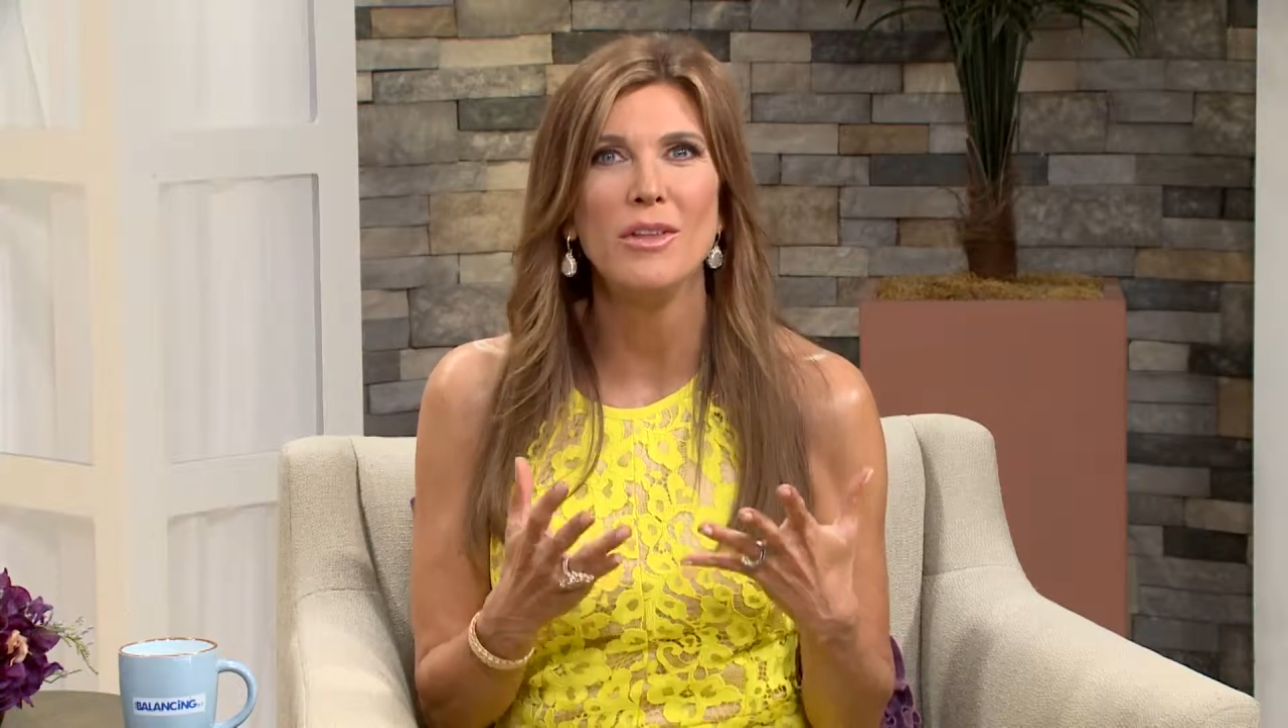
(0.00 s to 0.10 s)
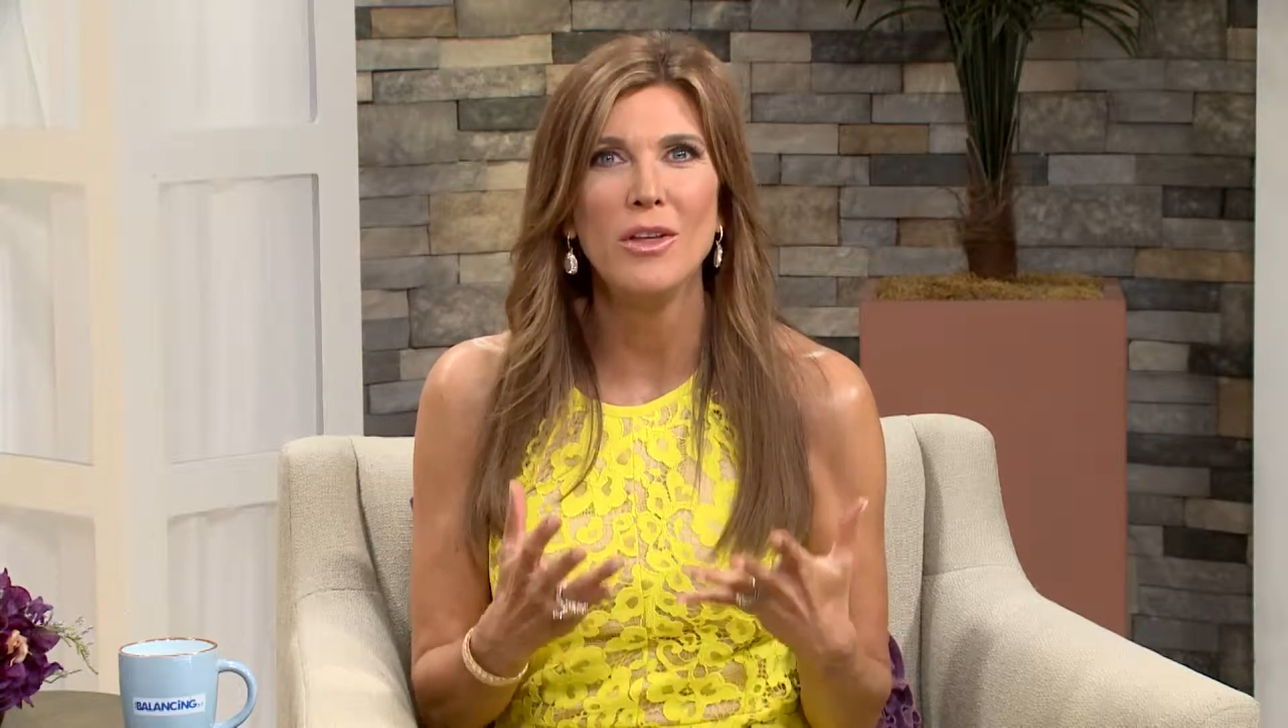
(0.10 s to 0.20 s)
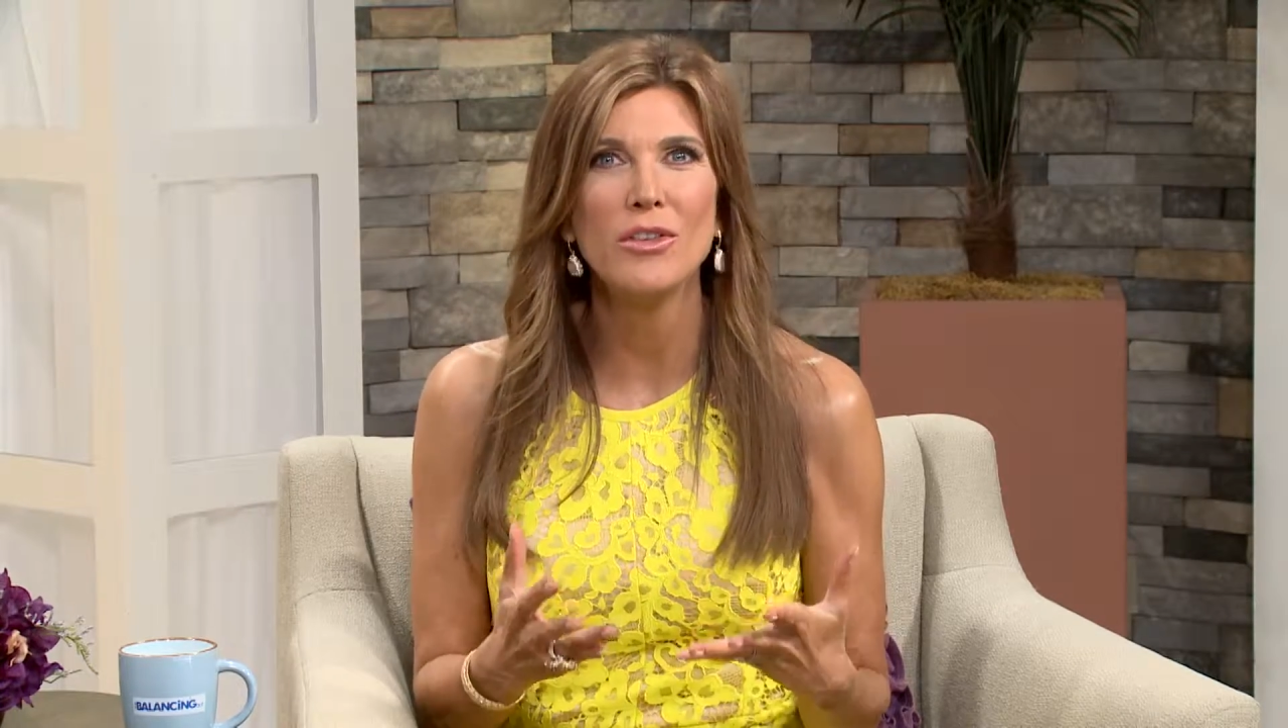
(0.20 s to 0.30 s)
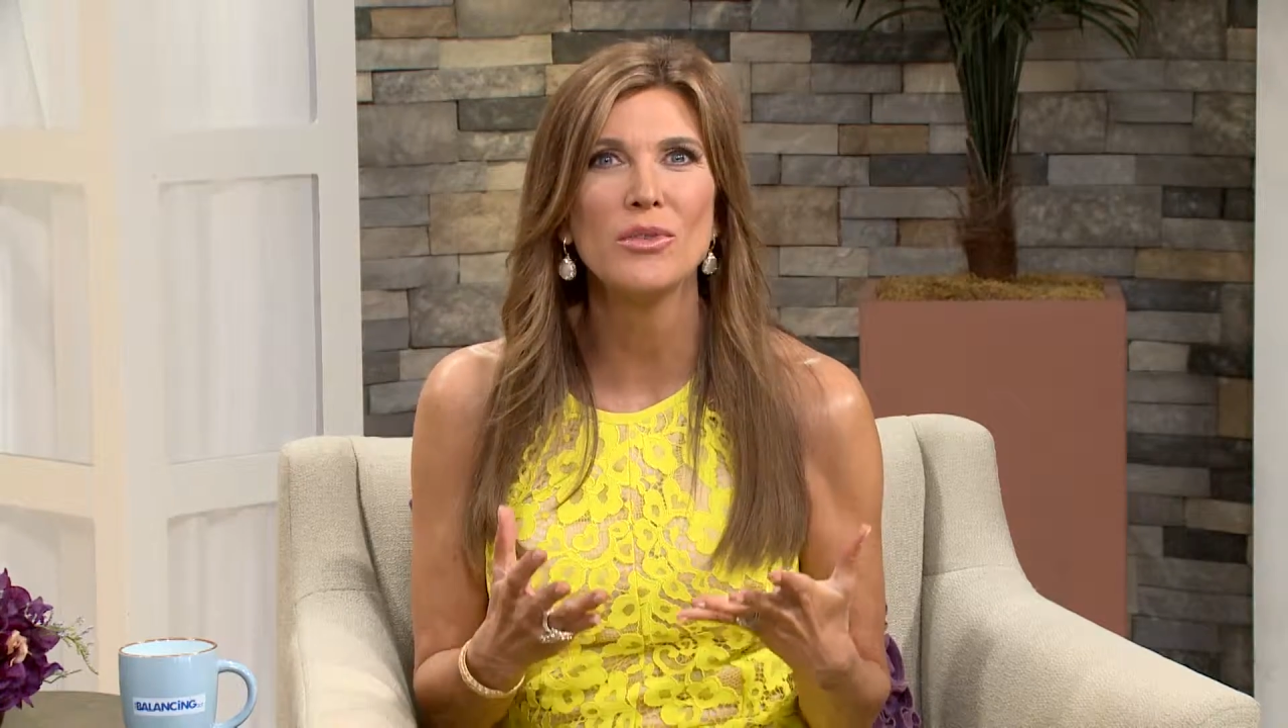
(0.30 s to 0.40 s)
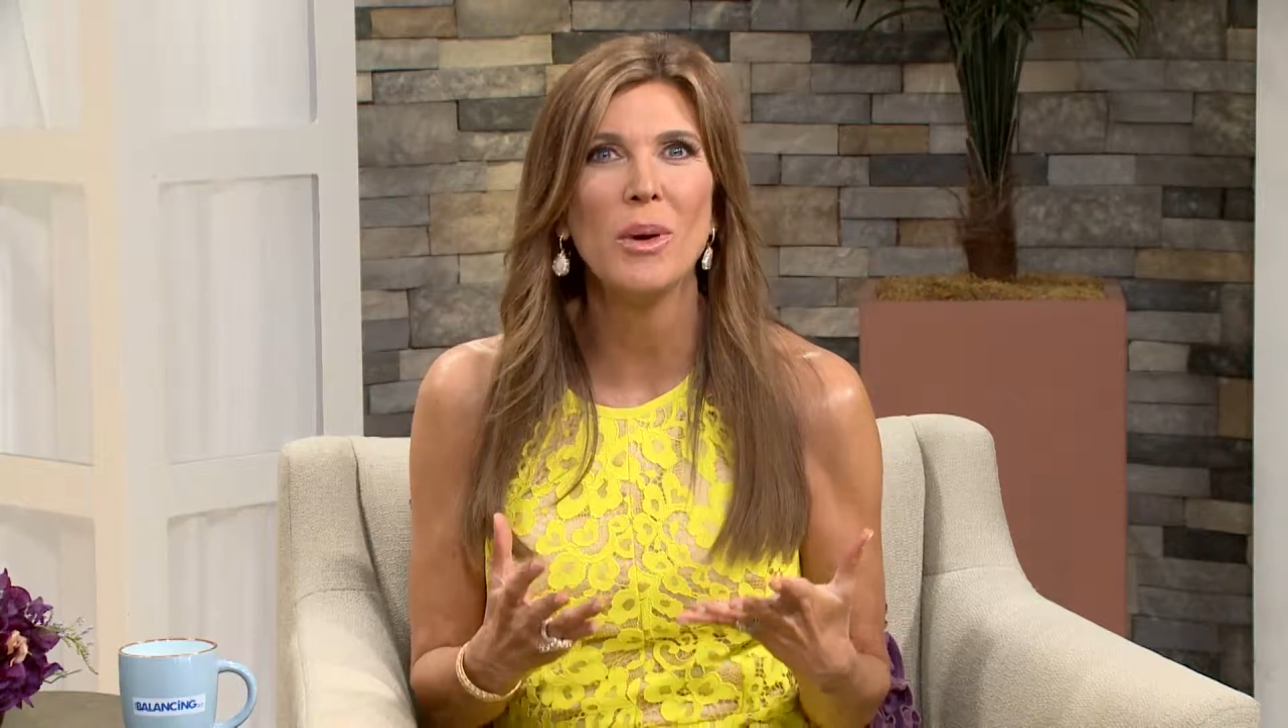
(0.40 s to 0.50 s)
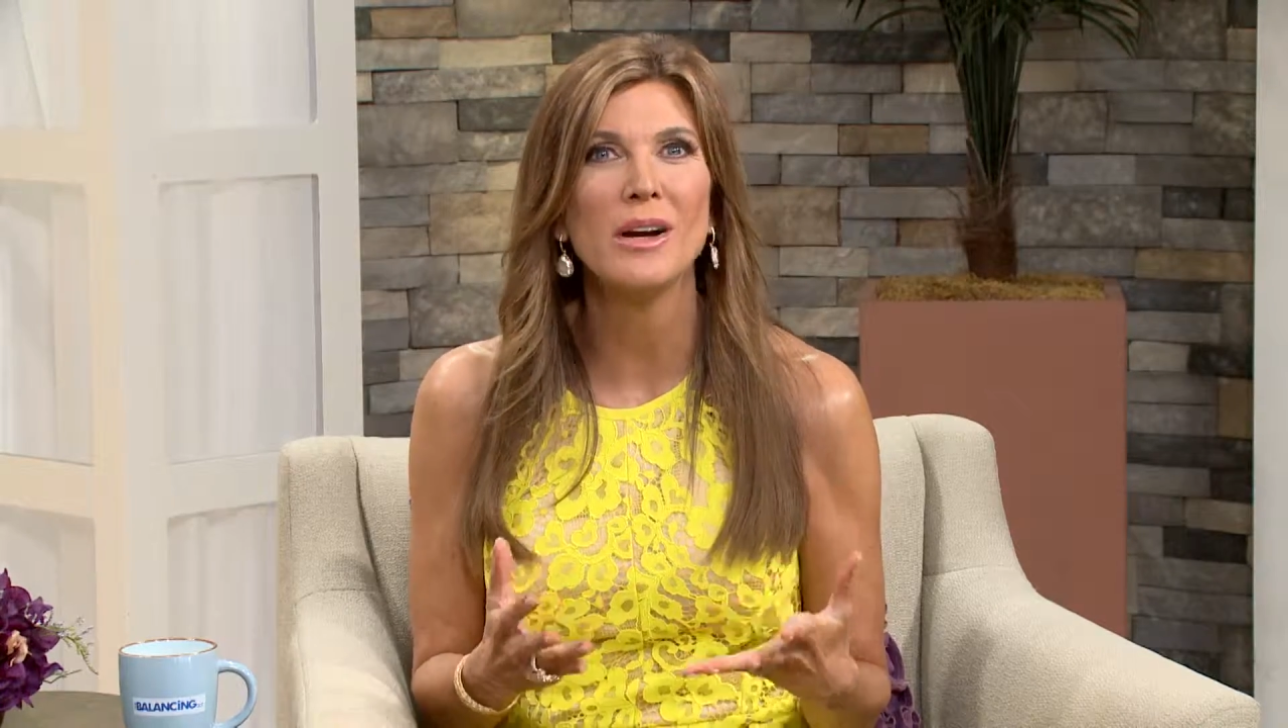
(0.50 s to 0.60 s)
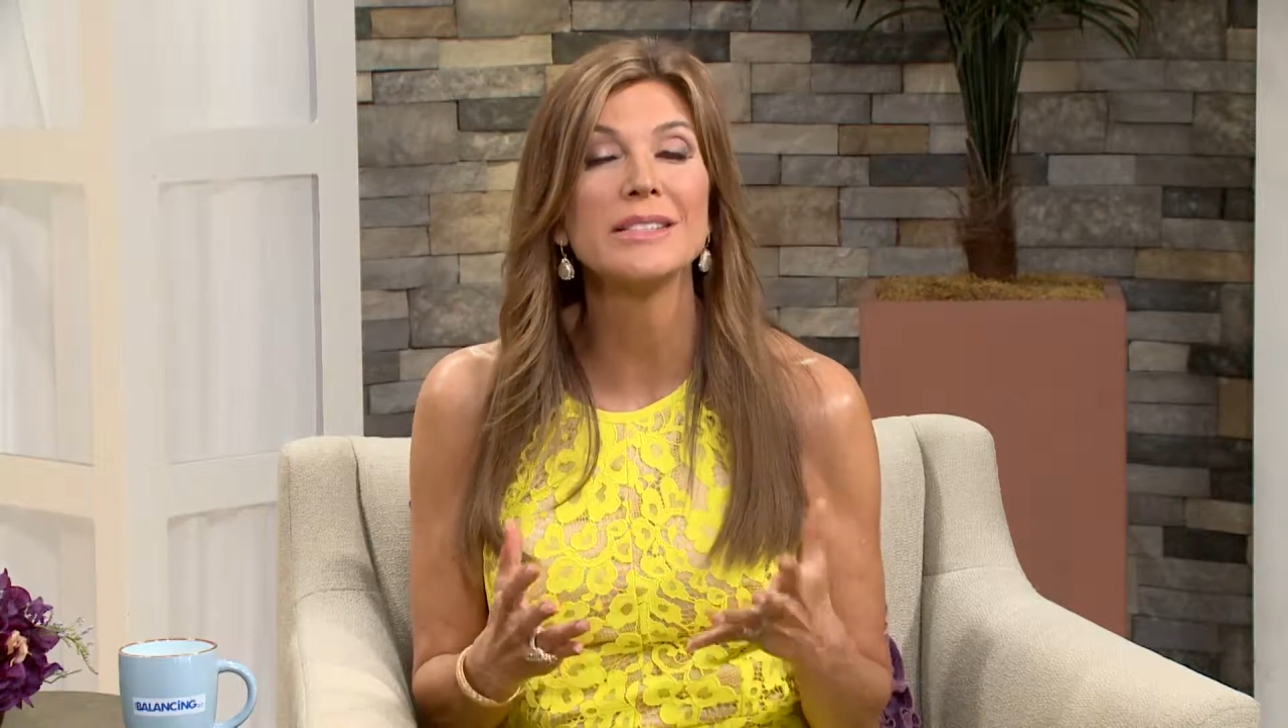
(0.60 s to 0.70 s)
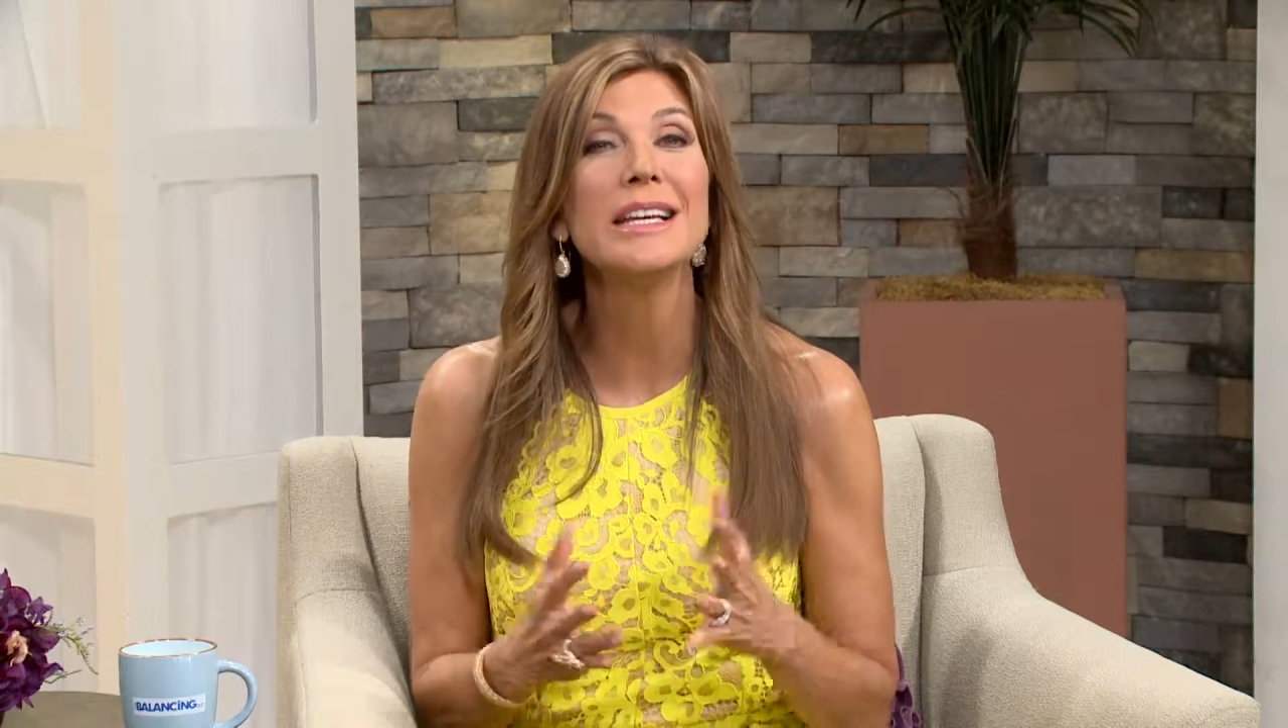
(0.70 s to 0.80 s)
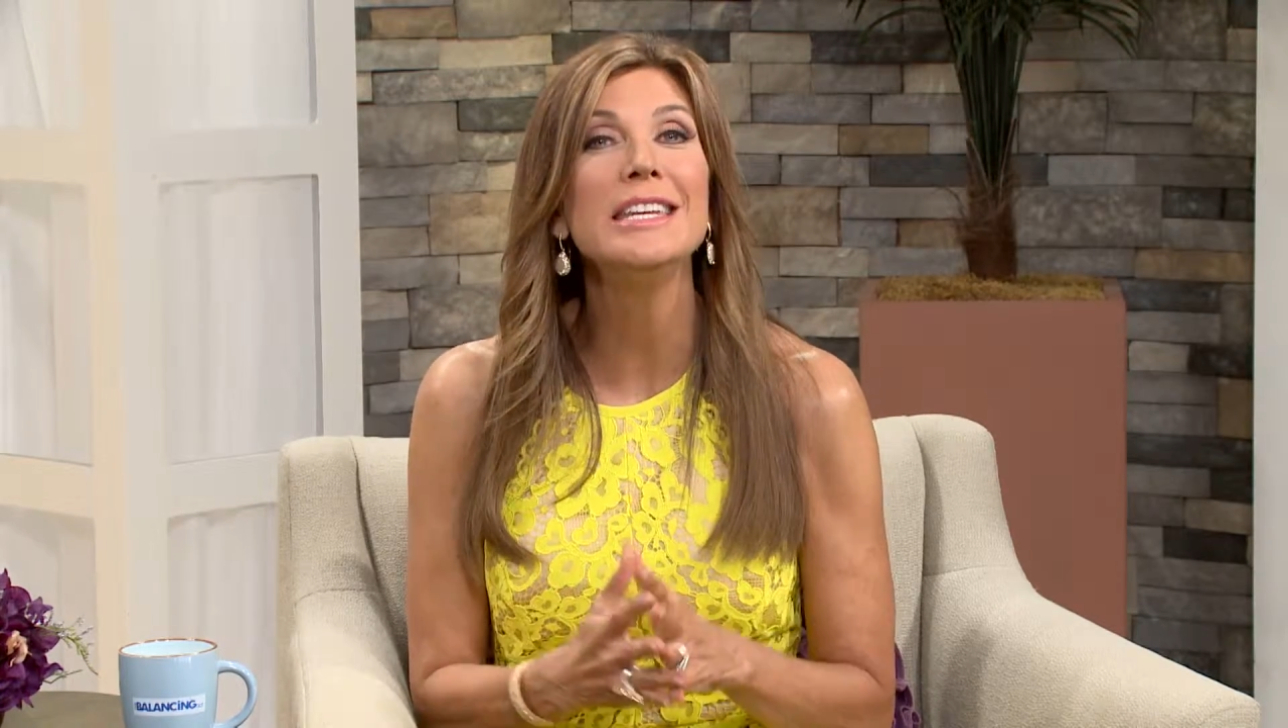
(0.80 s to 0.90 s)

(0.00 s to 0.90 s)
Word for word: Youth Sparks